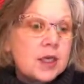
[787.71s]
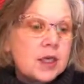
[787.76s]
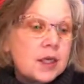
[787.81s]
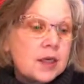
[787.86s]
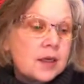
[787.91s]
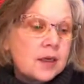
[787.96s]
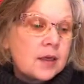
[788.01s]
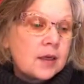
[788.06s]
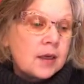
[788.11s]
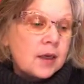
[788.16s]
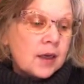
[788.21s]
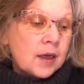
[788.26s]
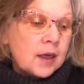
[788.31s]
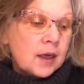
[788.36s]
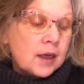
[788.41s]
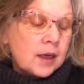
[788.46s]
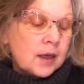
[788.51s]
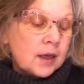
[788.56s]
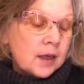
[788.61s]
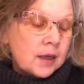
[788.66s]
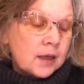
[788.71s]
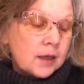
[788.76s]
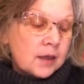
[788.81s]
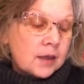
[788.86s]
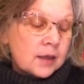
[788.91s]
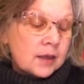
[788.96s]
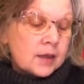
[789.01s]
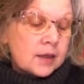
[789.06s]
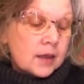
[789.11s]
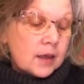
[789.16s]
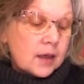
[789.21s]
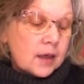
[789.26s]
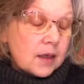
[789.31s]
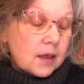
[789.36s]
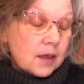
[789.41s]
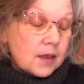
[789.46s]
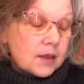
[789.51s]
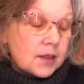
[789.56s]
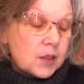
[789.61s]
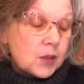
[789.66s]
And
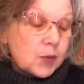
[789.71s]
it's